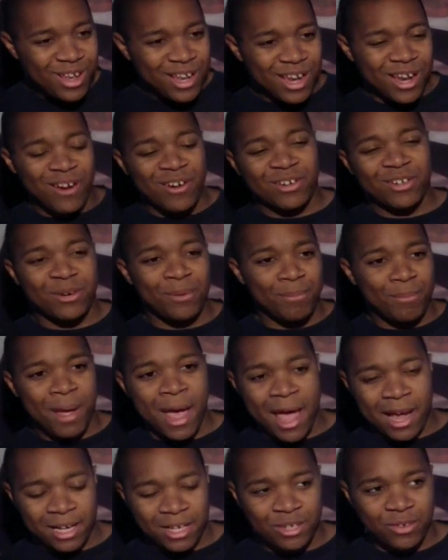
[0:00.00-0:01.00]
character
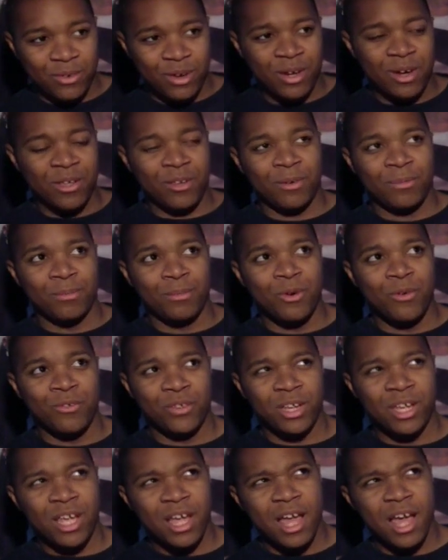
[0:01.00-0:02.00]
back to do another
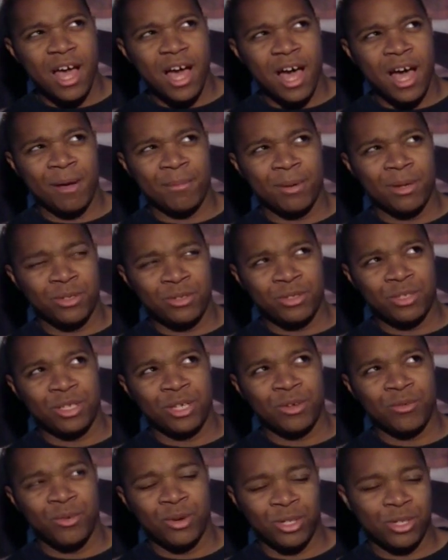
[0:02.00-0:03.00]
movie, I'm
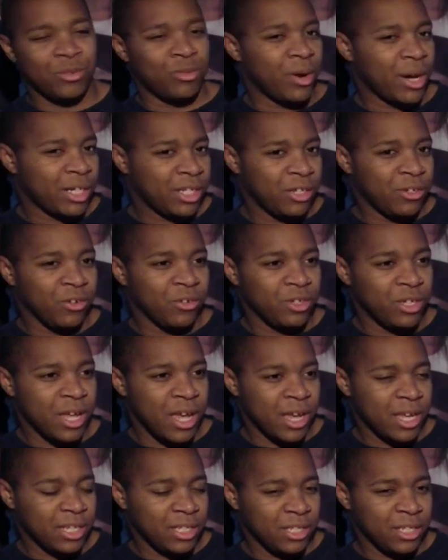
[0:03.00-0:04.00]
interested in what direction they'll
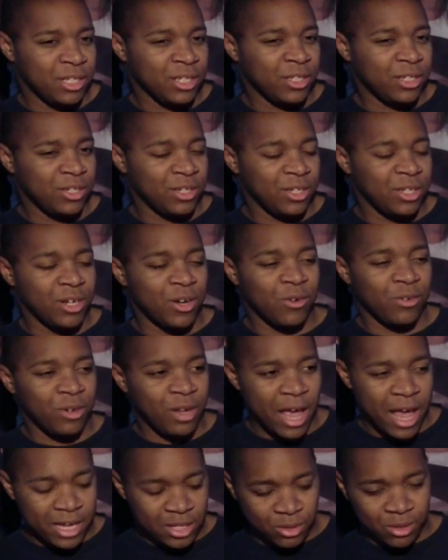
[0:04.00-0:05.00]
take it, since, you know,
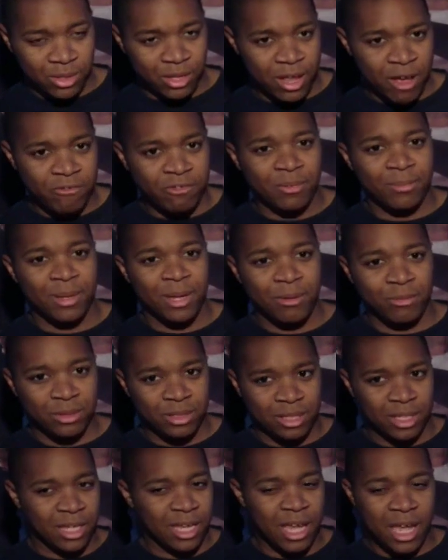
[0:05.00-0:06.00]
last we left him, he
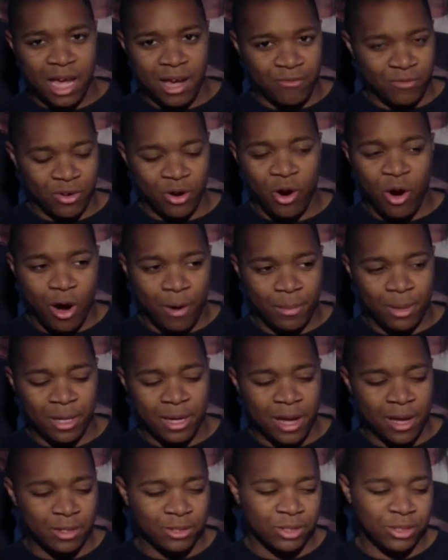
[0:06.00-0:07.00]
was the king of an army
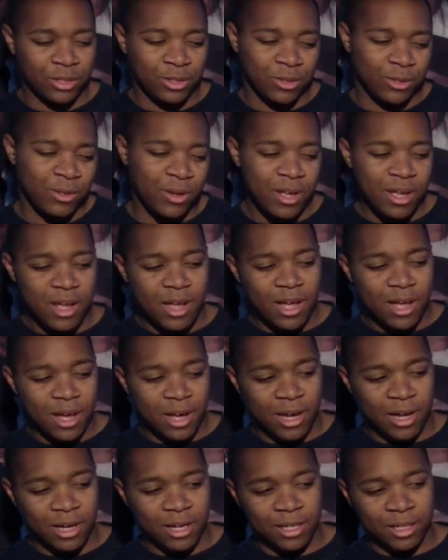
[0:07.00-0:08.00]
now. So
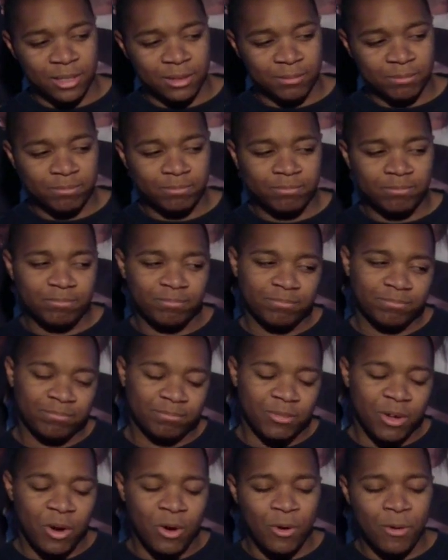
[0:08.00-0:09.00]

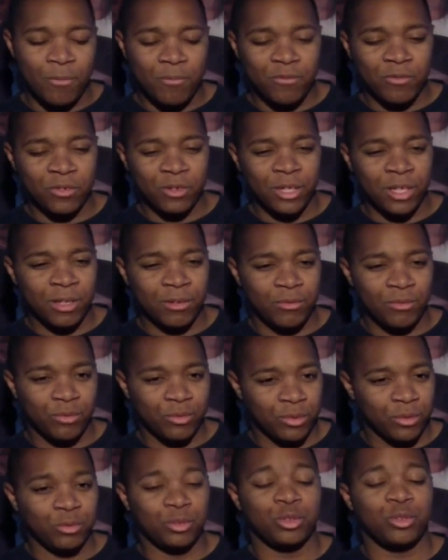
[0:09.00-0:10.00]
hopefully
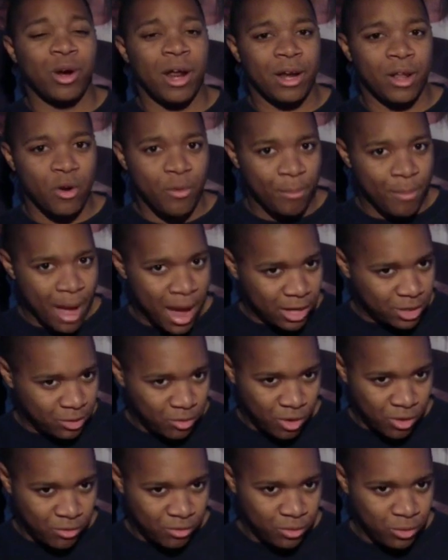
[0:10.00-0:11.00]
we'll try to go back
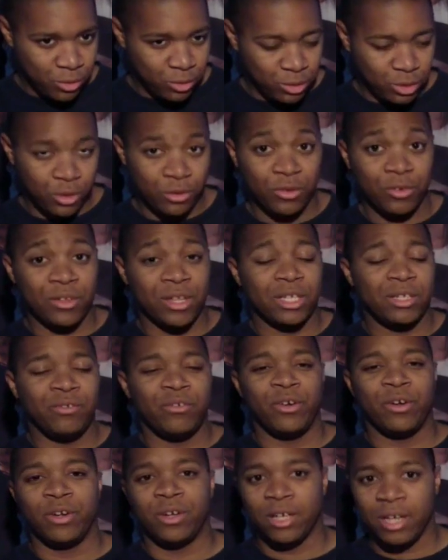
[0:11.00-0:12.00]
to our roots, although that's
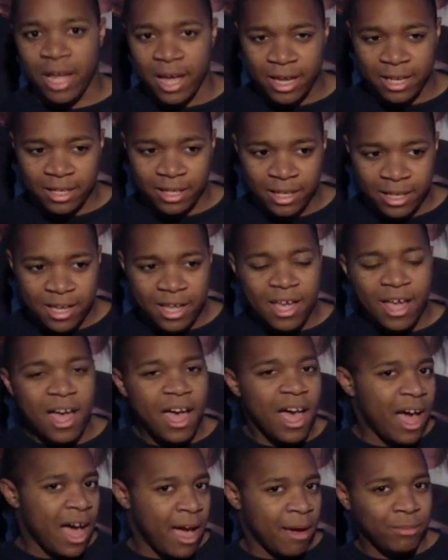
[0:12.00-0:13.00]
very unlikely.
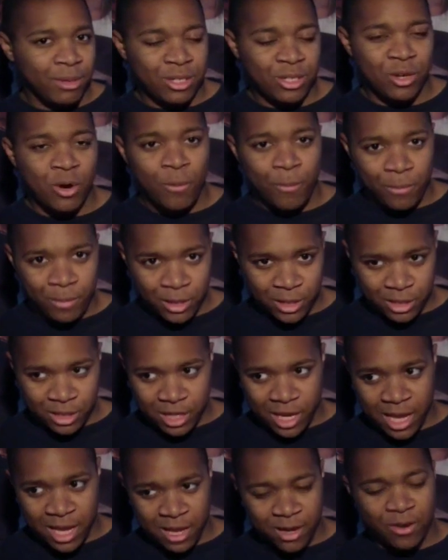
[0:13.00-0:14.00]
I'm just hoping
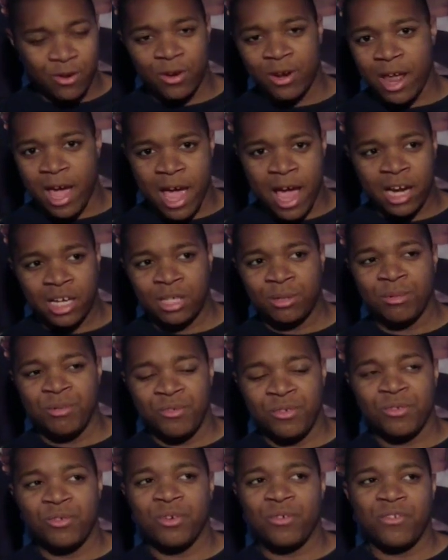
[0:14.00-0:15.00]
it's a good action
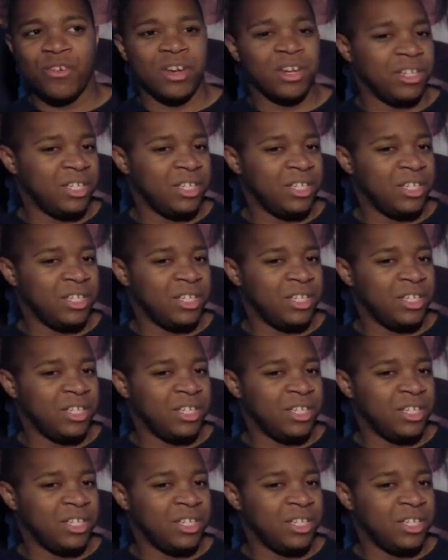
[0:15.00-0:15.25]
movie with a